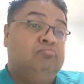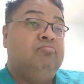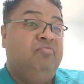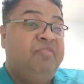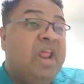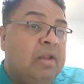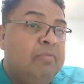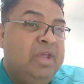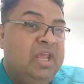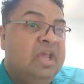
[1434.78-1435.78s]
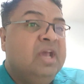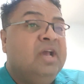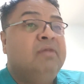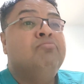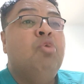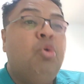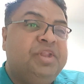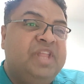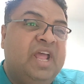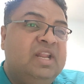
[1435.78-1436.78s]
will be more
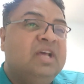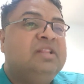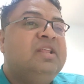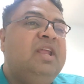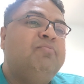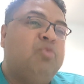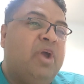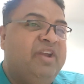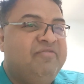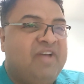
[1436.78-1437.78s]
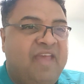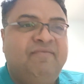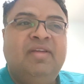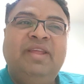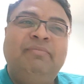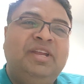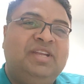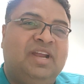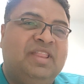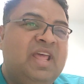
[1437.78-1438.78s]
than 3.5
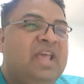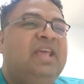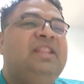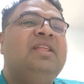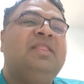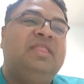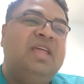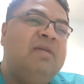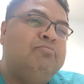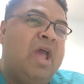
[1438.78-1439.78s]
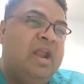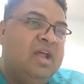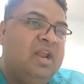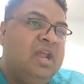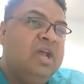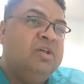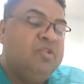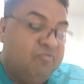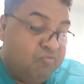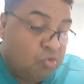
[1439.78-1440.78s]
millimeters. In the same manner, the
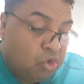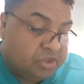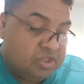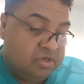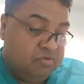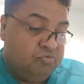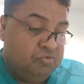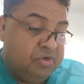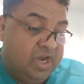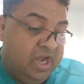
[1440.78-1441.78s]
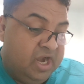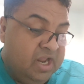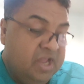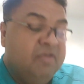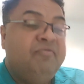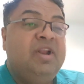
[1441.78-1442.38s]
4th grade will